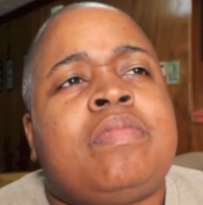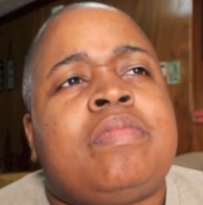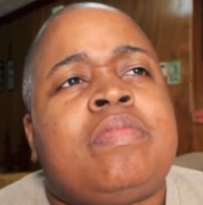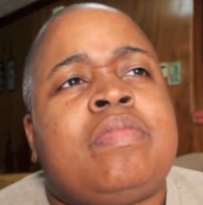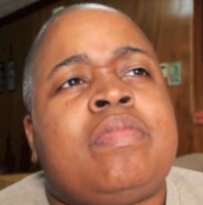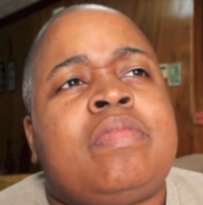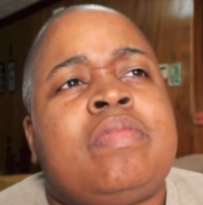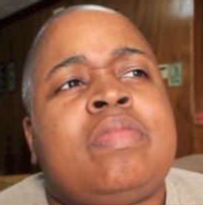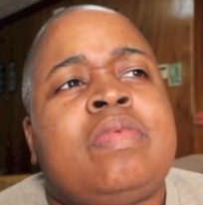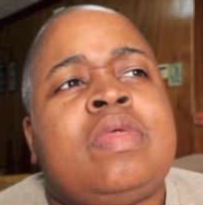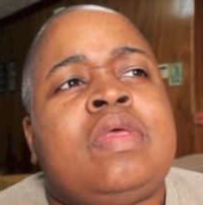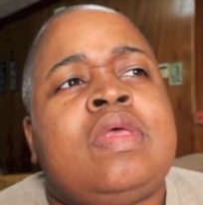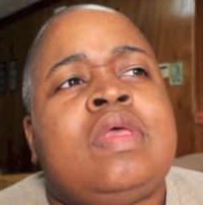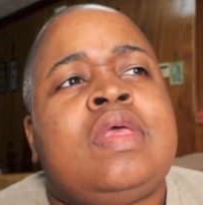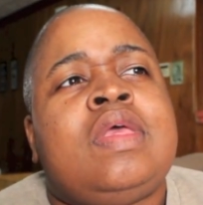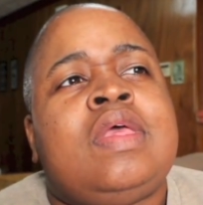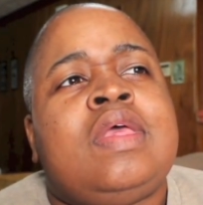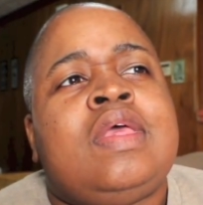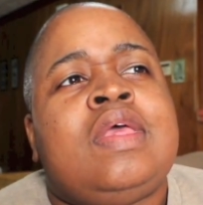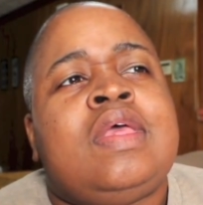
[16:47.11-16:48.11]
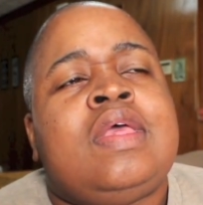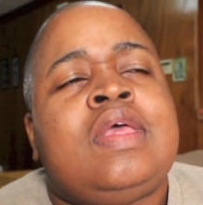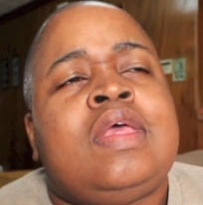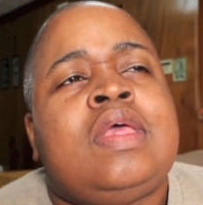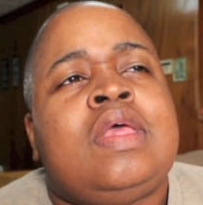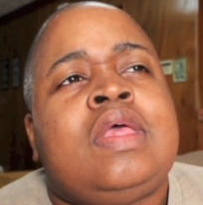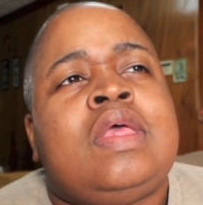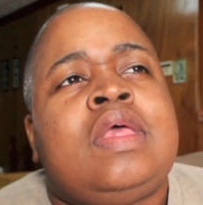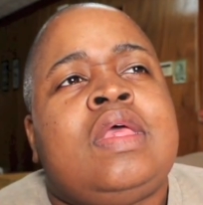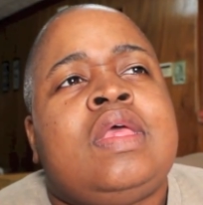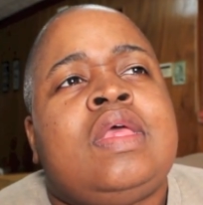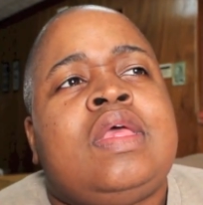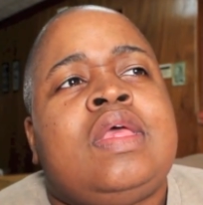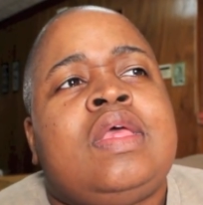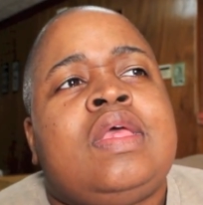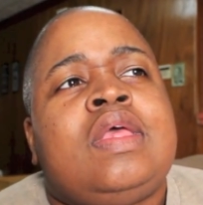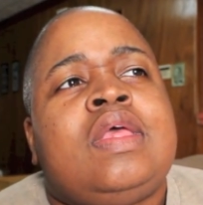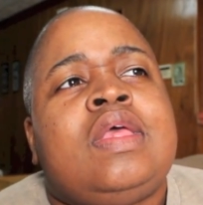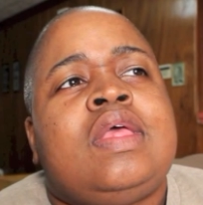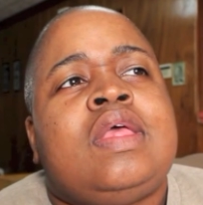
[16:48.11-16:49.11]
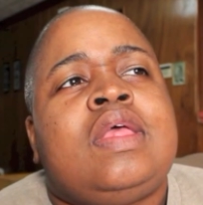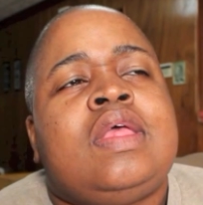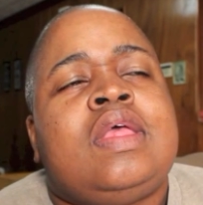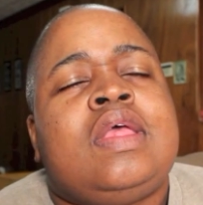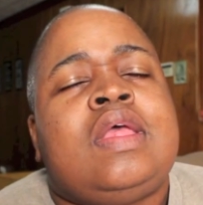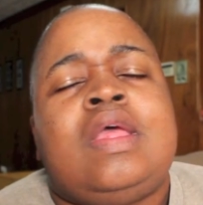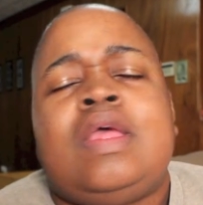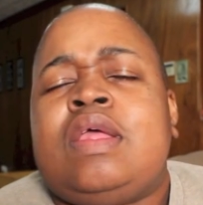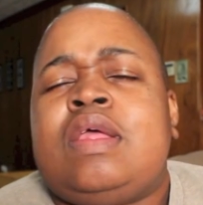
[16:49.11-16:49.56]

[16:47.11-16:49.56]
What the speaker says: (silence)